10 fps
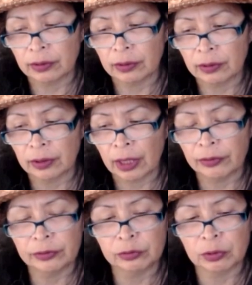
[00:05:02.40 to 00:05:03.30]
how
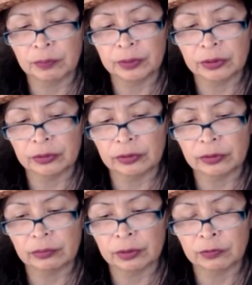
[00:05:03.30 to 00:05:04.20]
those were built
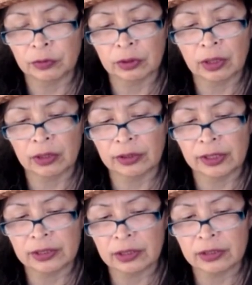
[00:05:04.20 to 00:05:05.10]
before
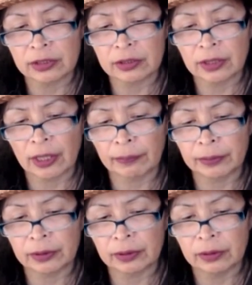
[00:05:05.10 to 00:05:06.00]
colonization
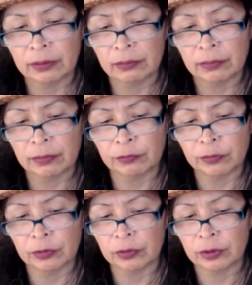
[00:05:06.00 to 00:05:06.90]
happened,
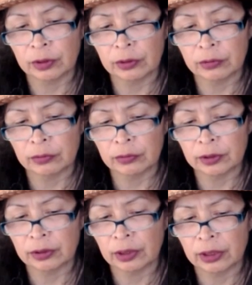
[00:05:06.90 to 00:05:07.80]
before,
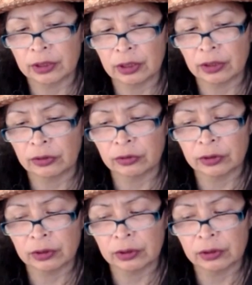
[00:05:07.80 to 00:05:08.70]
the
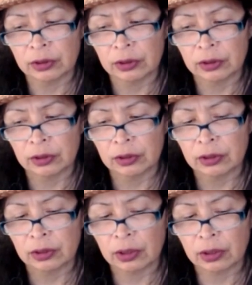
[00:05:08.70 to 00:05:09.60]
1800s,
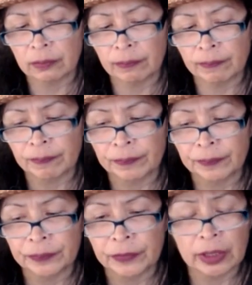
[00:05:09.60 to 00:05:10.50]
um,
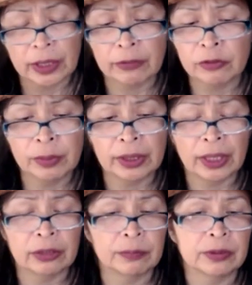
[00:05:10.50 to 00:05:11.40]
everybody
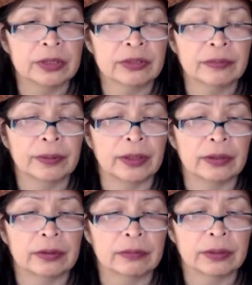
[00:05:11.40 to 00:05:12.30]
had to participate
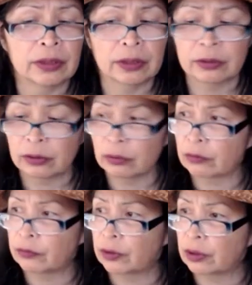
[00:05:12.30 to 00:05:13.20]
because,
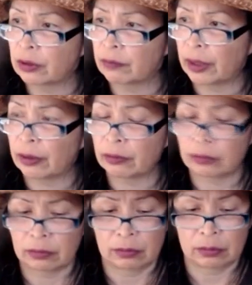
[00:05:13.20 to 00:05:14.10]
if you think about
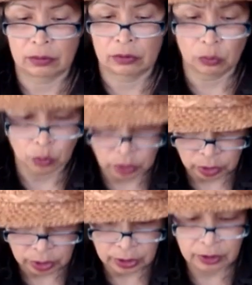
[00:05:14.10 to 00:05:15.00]
the
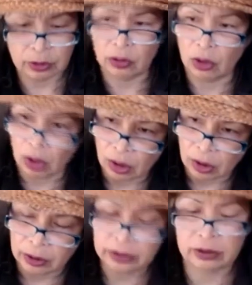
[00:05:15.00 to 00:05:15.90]
wood and the
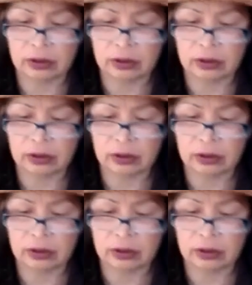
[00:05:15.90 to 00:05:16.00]
logs and